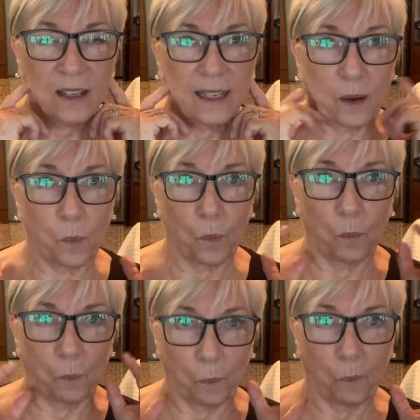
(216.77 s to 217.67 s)
Like,
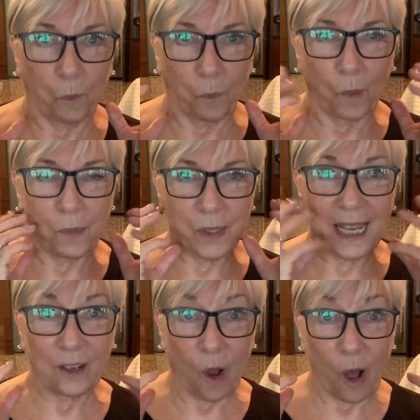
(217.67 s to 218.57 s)
I was
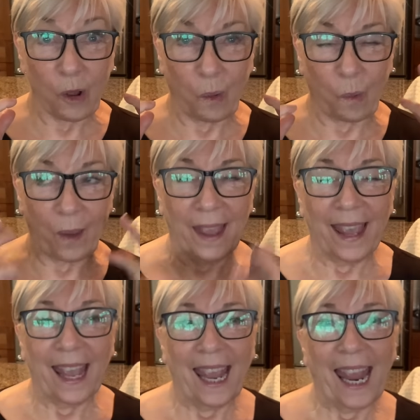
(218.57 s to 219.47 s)
getting hollow.
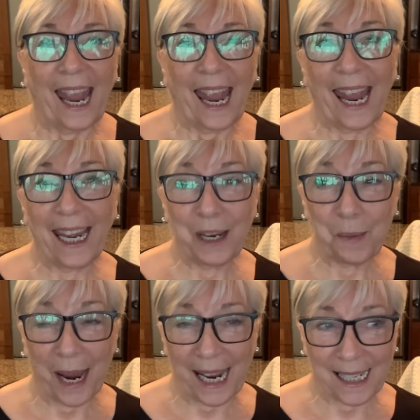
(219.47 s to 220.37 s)

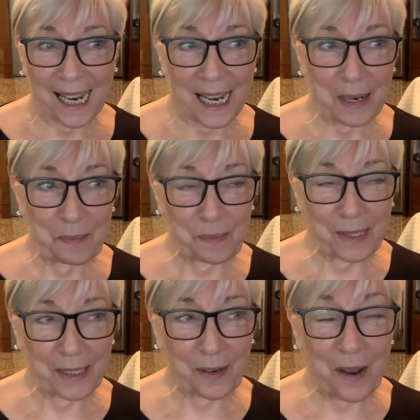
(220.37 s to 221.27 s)
Anyway, um,
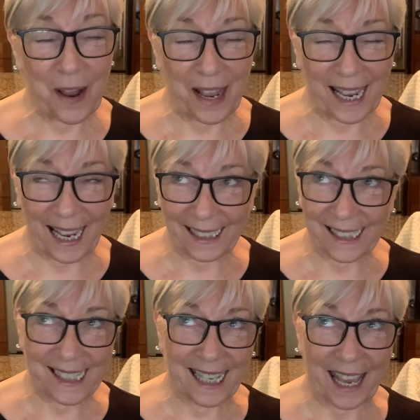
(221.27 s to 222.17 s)
so I
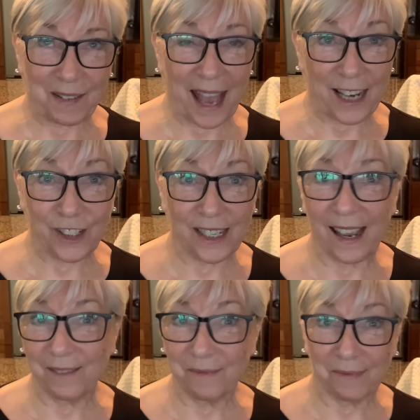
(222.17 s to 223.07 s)
just can't actually,
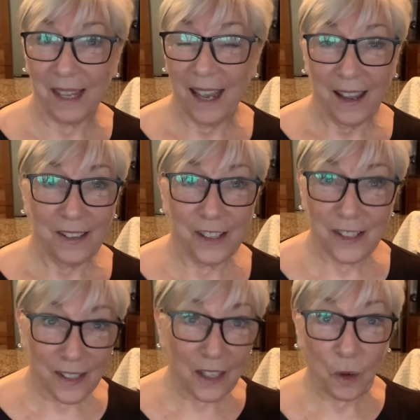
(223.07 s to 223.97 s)
I you
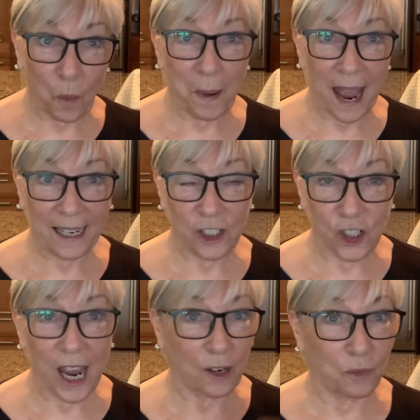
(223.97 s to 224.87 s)
just gotta go back and
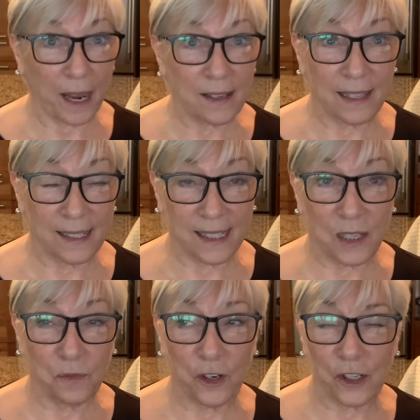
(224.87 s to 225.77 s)
check, right? Like
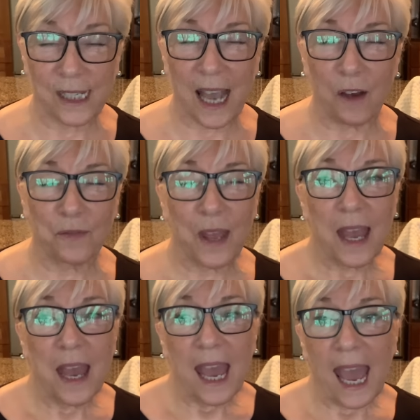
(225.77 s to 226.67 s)
see for yourself.
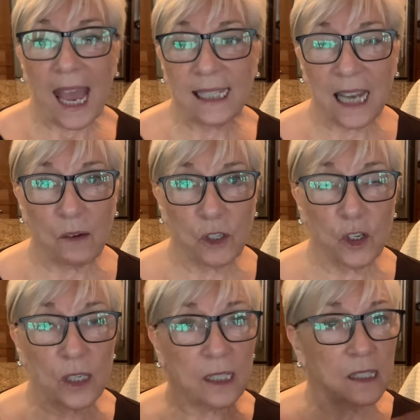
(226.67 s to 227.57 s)
And I was
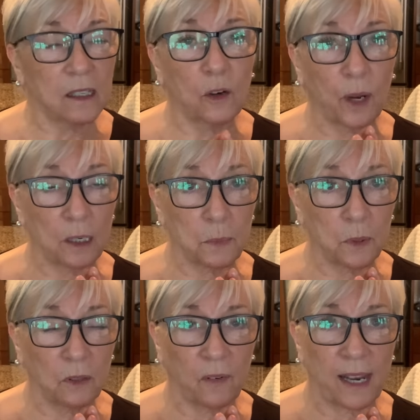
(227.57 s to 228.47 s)
using this incredible
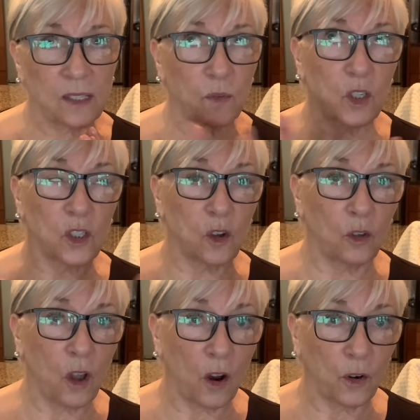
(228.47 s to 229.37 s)
device, which is no
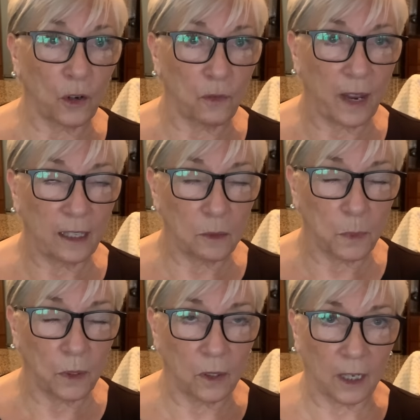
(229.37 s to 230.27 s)
longer
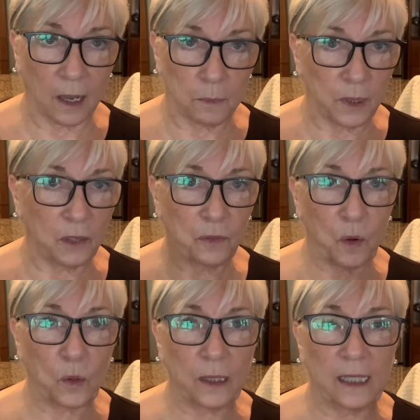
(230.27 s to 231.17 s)
available. The company
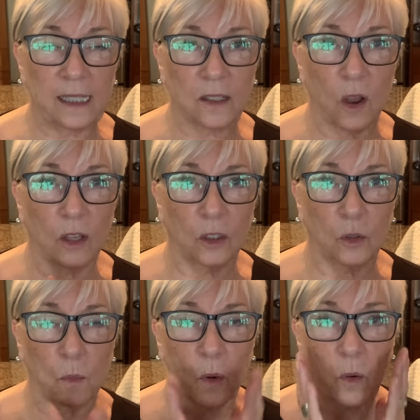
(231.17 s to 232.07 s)
folded, it's called
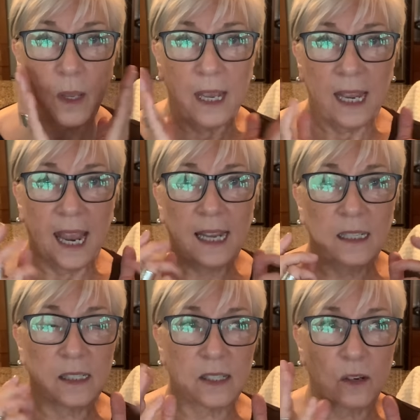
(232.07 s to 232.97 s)
Lumo, and
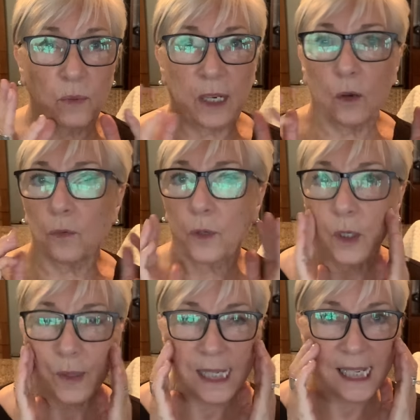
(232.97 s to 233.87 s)
it's a radio
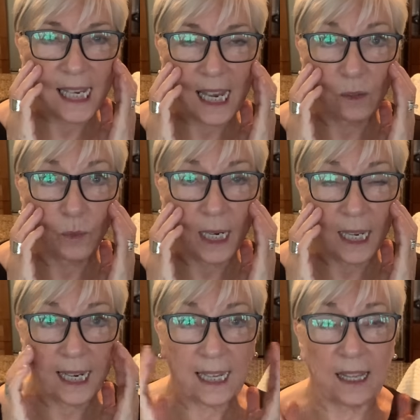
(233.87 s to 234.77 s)
frequency and red
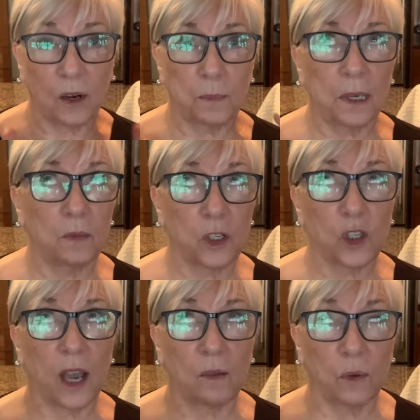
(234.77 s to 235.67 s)
light therapy, which
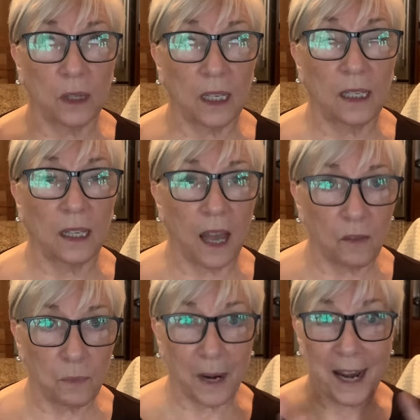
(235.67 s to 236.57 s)
I really
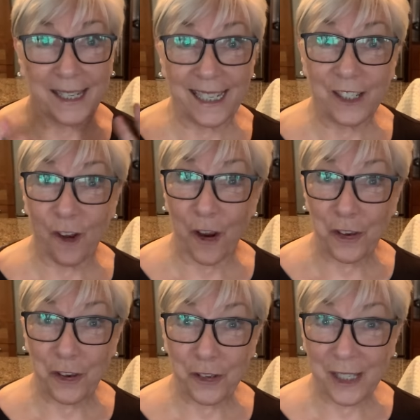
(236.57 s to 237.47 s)
love. But I did not
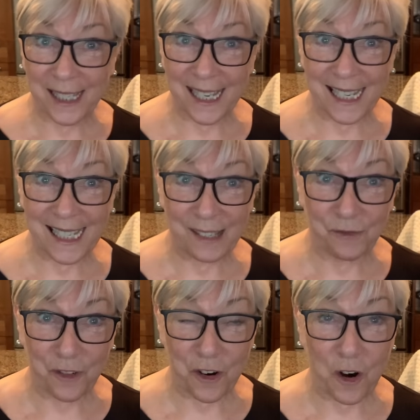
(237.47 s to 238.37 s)
use this
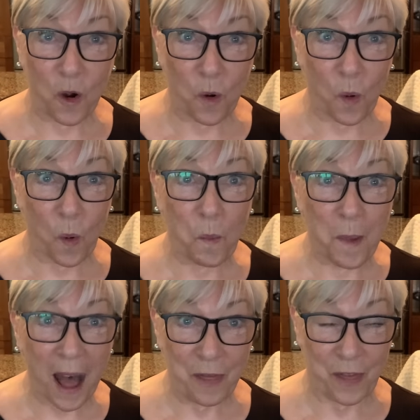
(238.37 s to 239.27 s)
for a whole
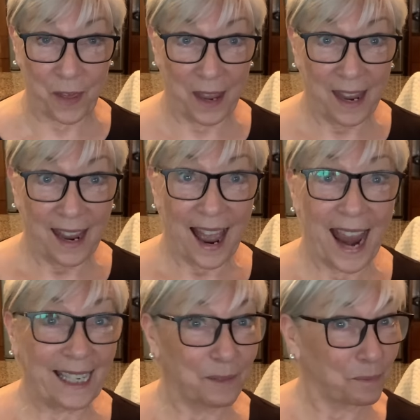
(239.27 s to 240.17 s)
month.
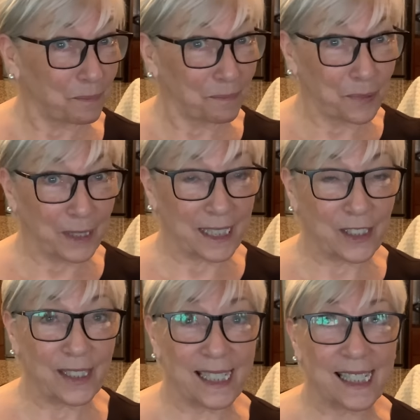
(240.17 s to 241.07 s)
I put it
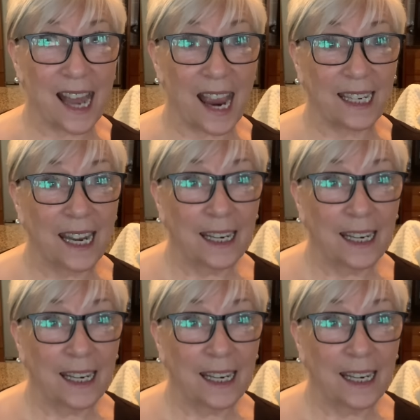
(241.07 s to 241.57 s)
to the side.